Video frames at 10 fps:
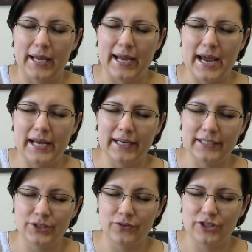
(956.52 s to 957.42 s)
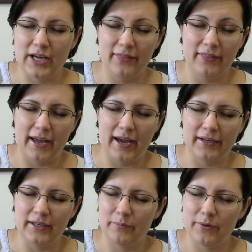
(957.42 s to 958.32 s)
And as you've done
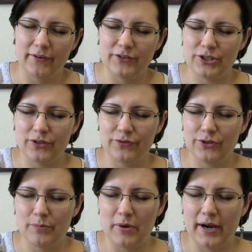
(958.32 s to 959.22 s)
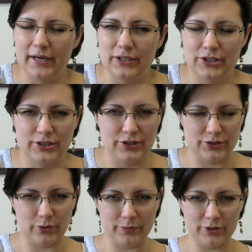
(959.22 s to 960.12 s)
that in the privacy of your mind,
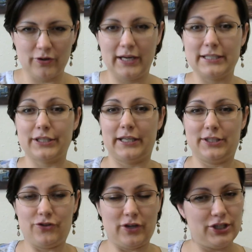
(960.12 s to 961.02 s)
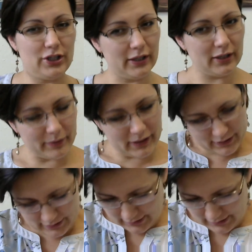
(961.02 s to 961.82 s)
just open your eyes, just kind of stretch a little bit.